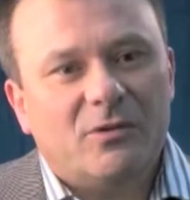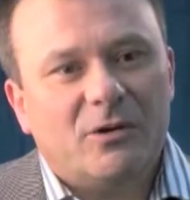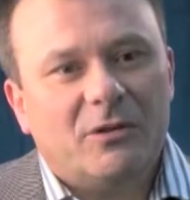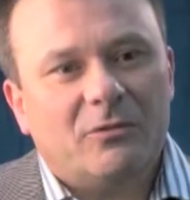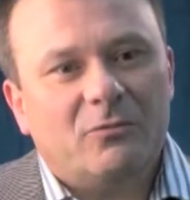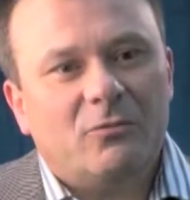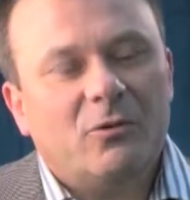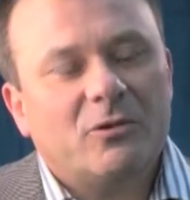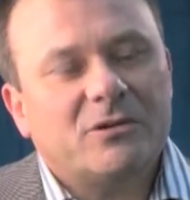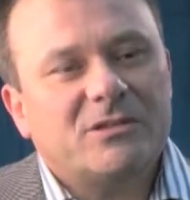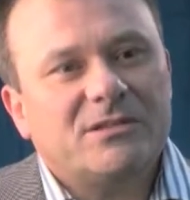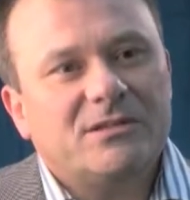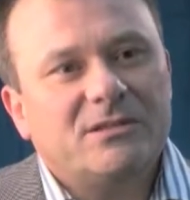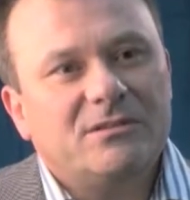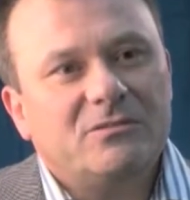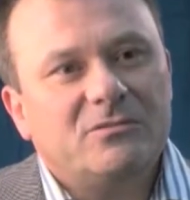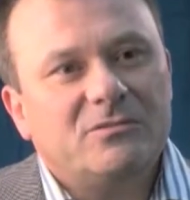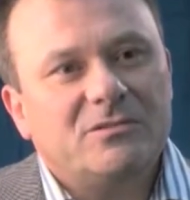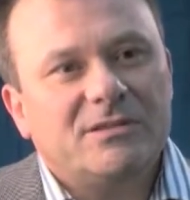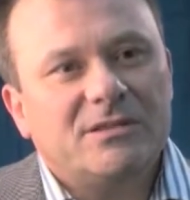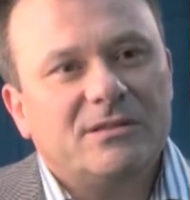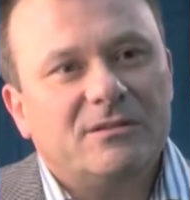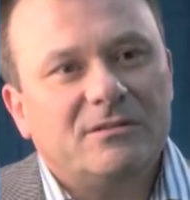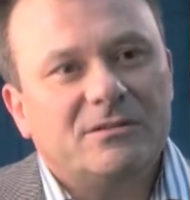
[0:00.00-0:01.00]
it works in New
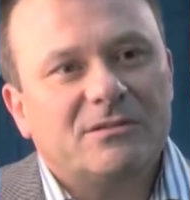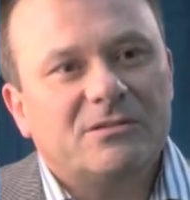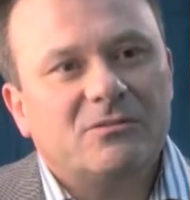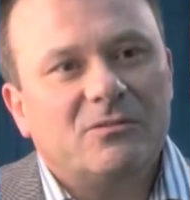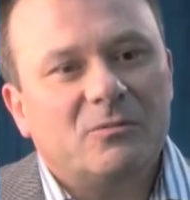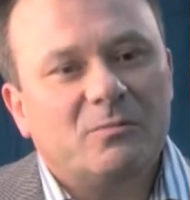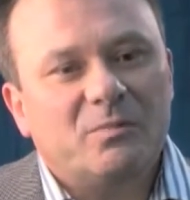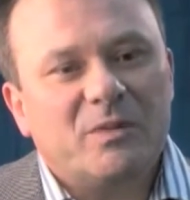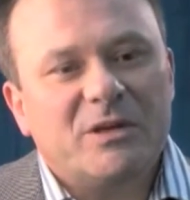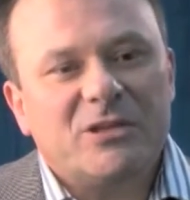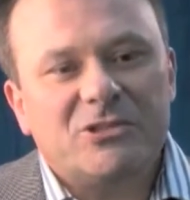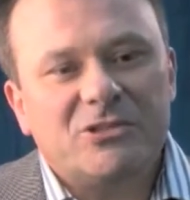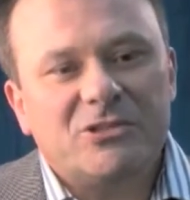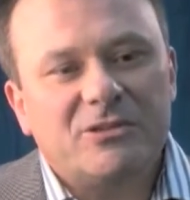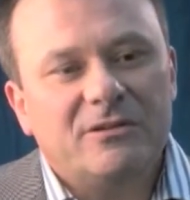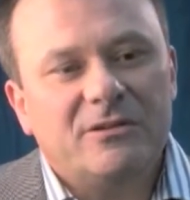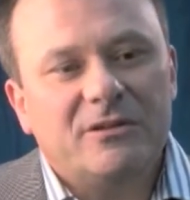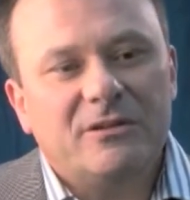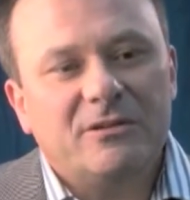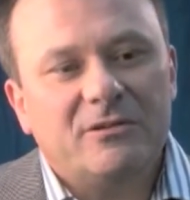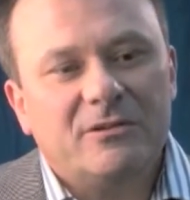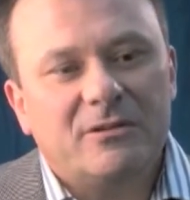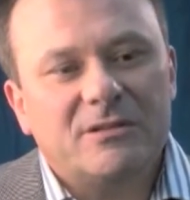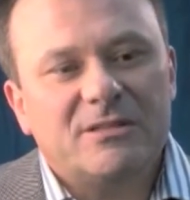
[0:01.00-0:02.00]
Zealand, so a patient
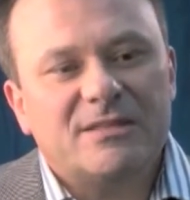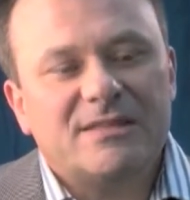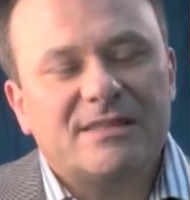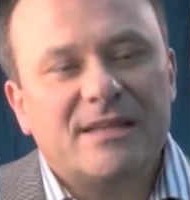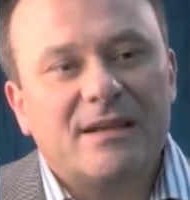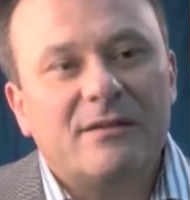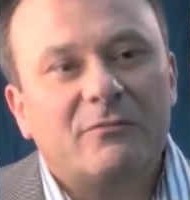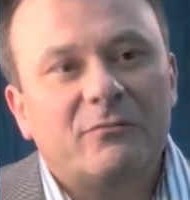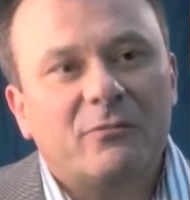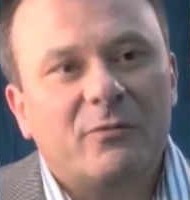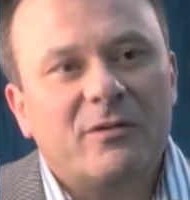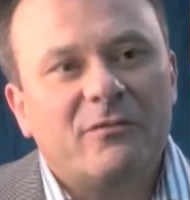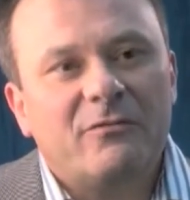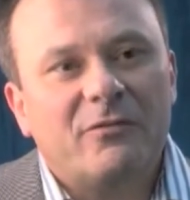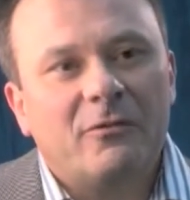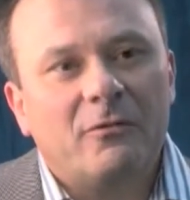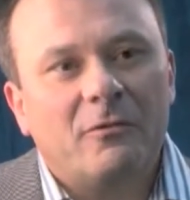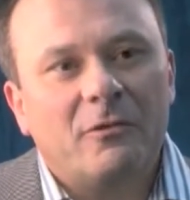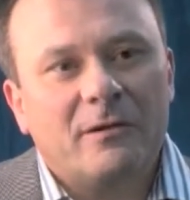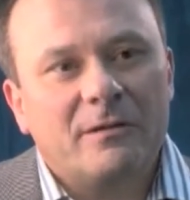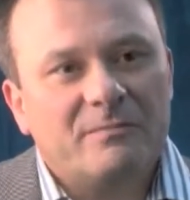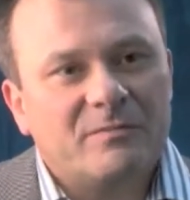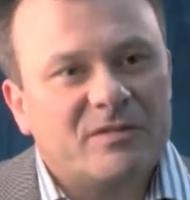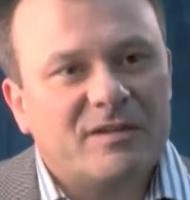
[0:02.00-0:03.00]
cannot
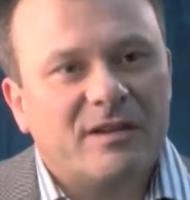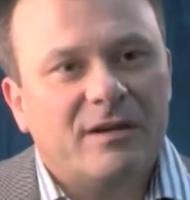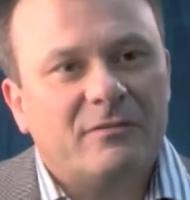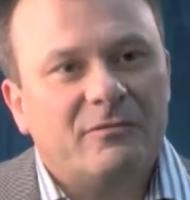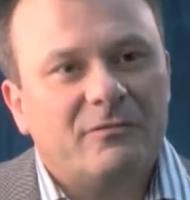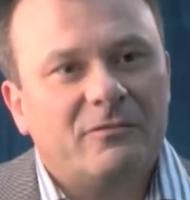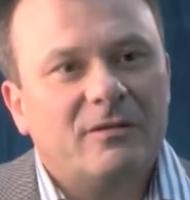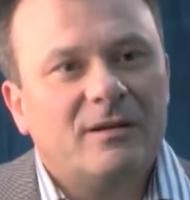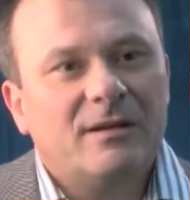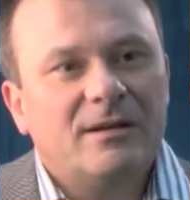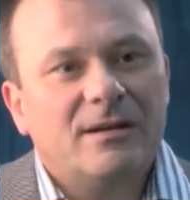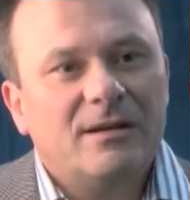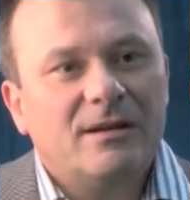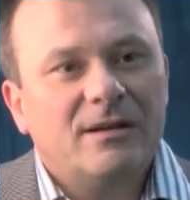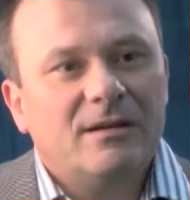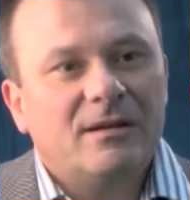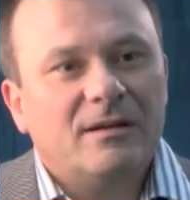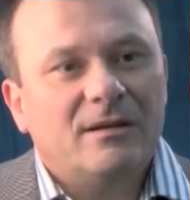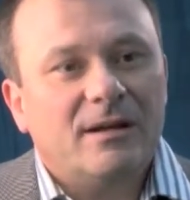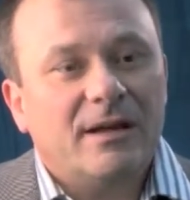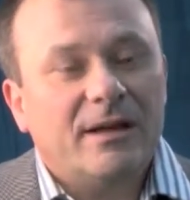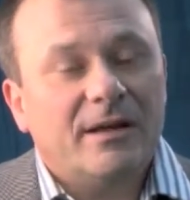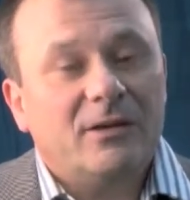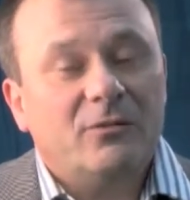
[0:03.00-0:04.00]
self-refer himself
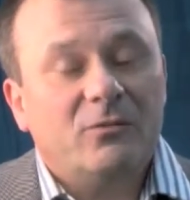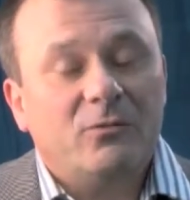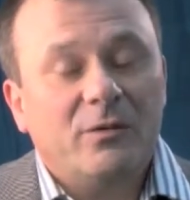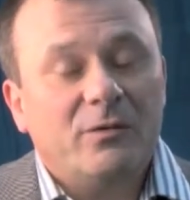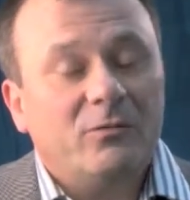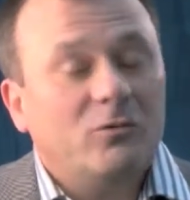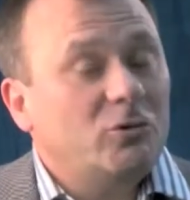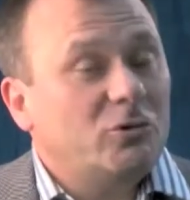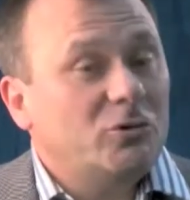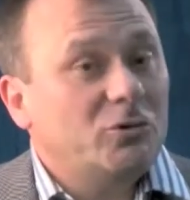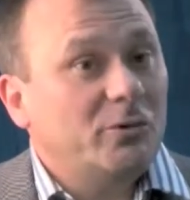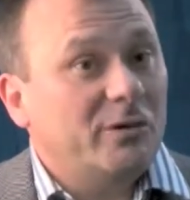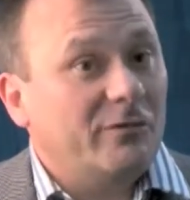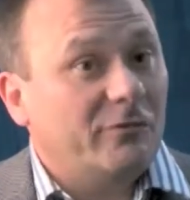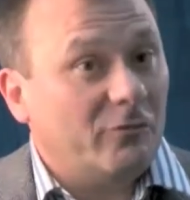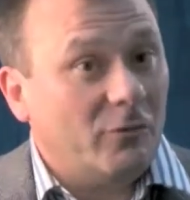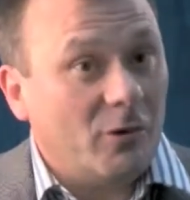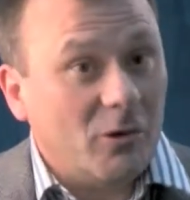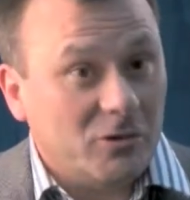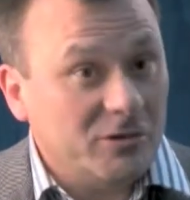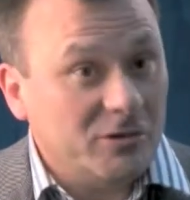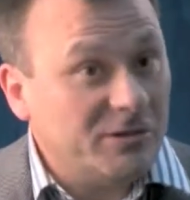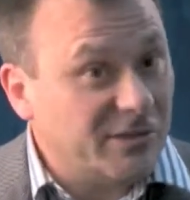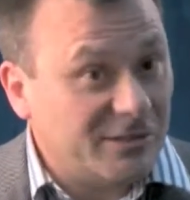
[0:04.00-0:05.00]
like we would do in
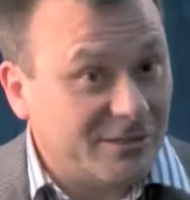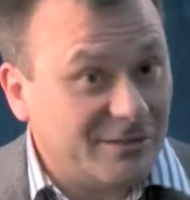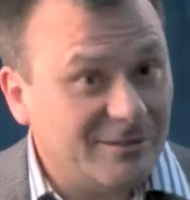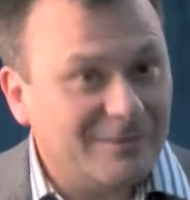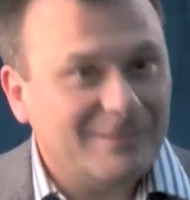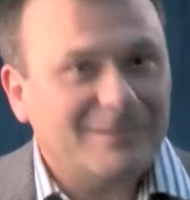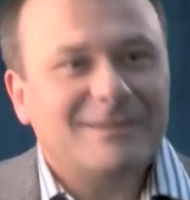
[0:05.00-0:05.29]
France.